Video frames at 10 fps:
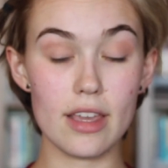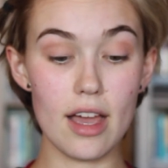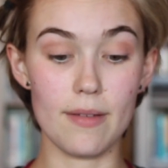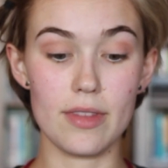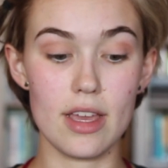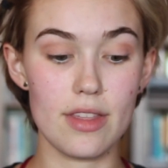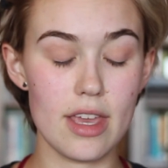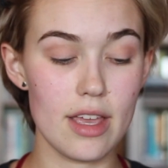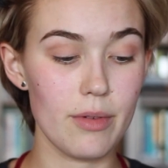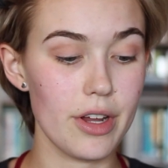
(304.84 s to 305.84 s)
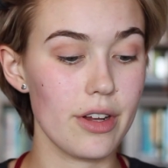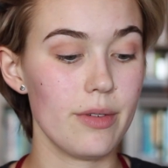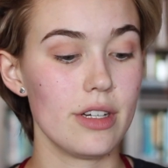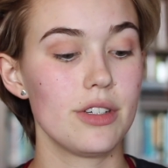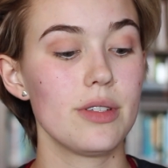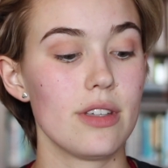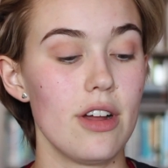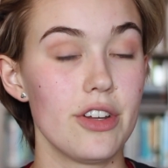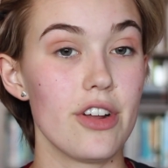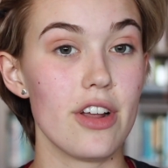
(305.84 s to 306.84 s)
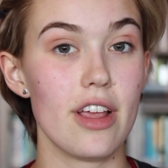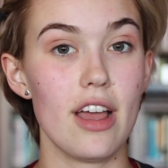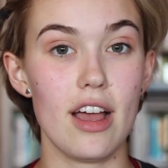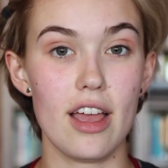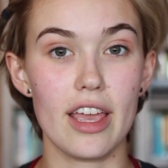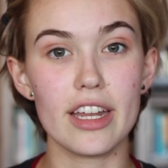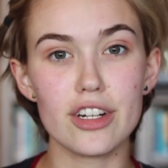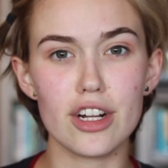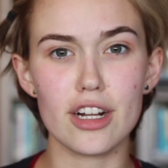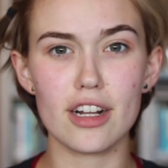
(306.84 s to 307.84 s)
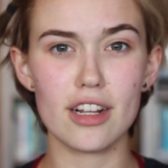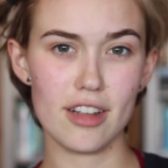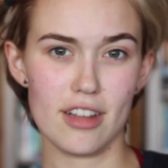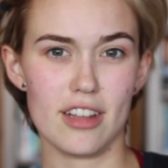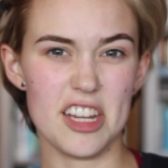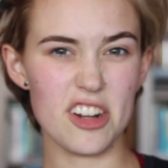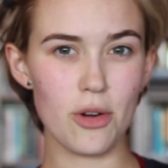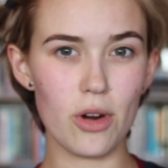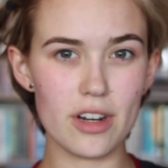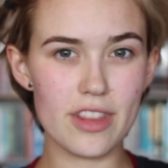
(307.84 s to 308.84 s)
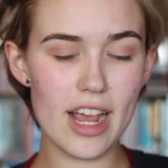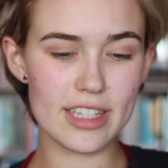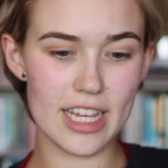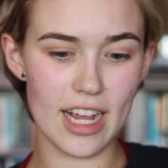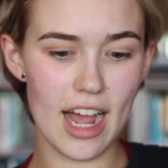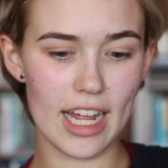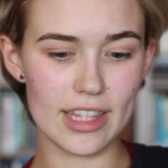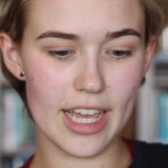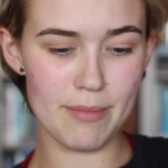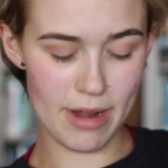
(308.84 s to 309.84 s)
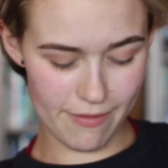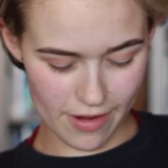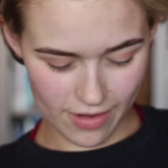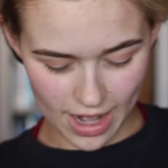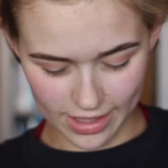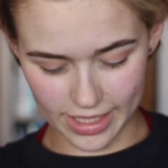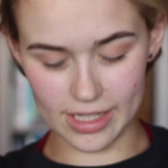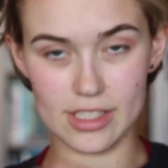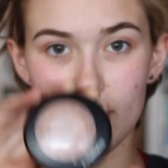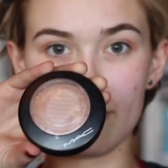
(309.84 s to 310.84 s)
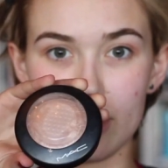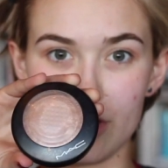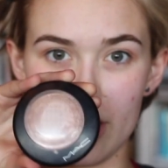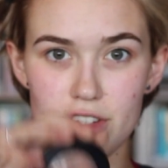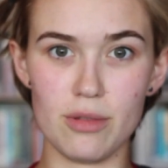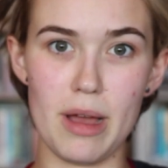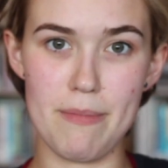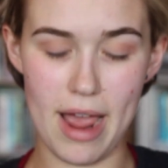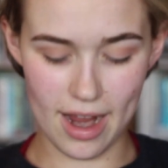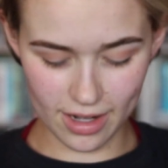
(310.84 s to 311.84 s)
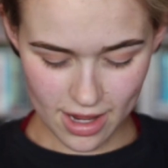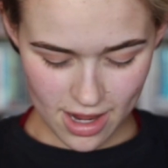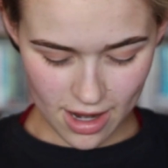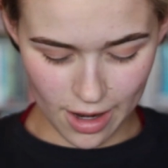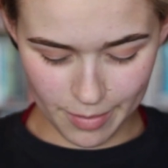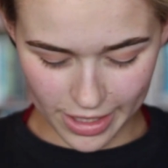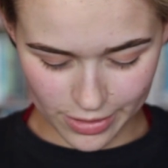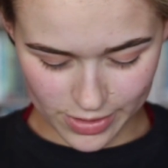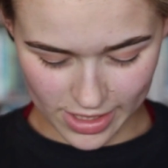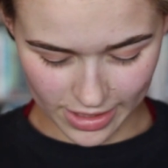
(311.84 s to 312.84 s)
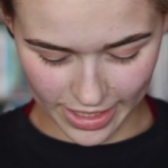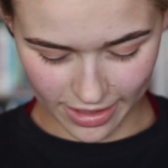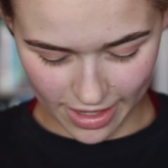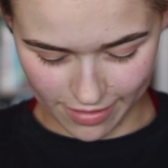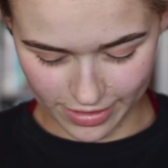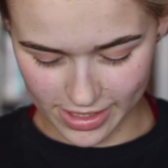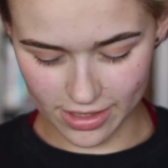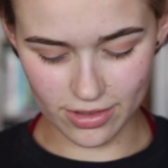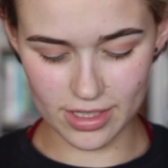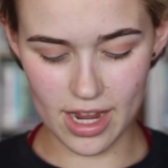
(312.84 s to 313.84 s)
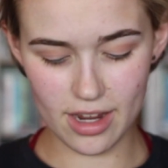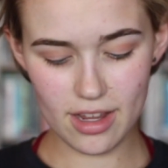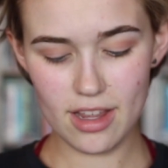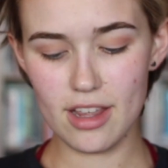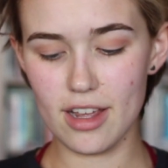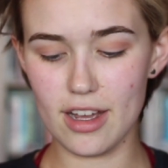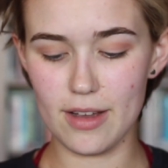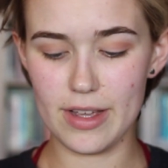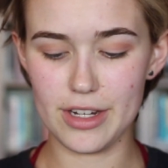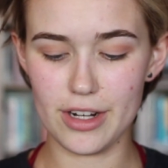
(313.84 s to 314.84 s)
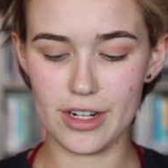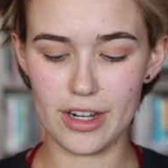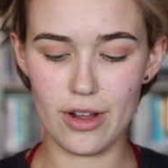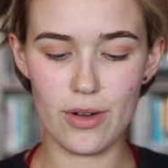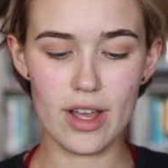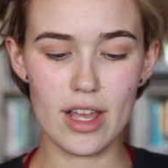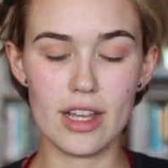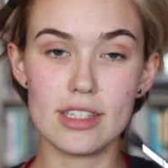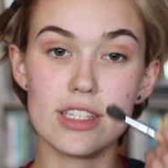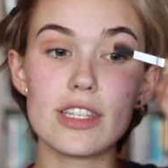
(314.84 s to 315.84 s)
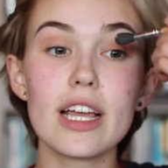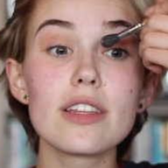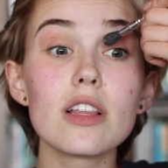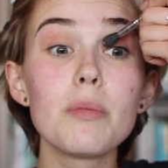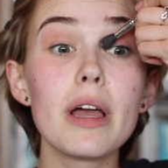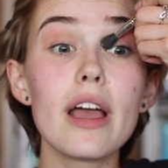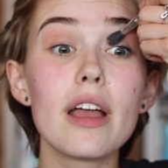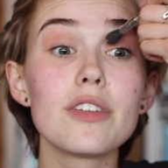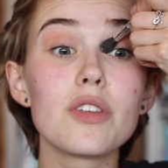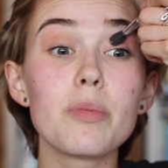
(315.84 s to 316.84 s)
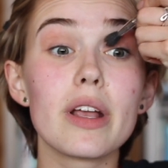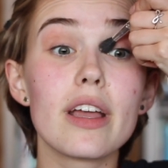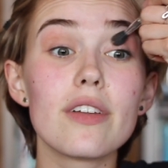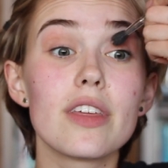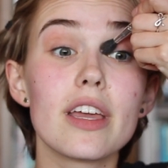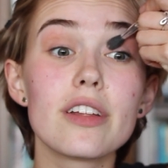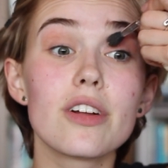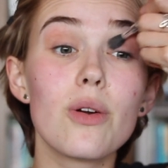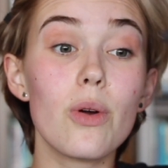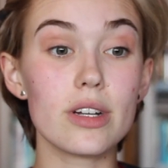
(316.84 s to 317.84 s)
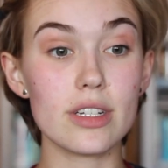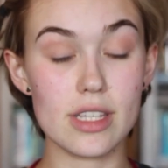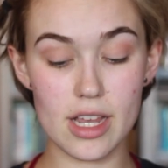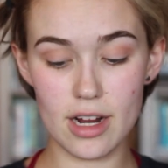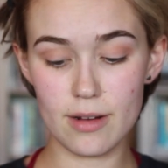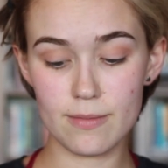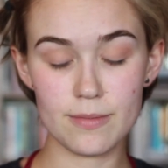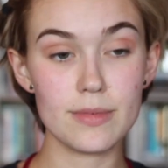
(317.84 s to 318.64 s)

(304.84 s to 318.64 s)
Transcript: yeah, and then what you're gonna wanna do is on your inner corner of the eye, take a highlight. My favorite highlight is Soft and Gentle by MAC. I use it like every single day. And you're gonna go, just take a little bit and just bring it on the inner corners here,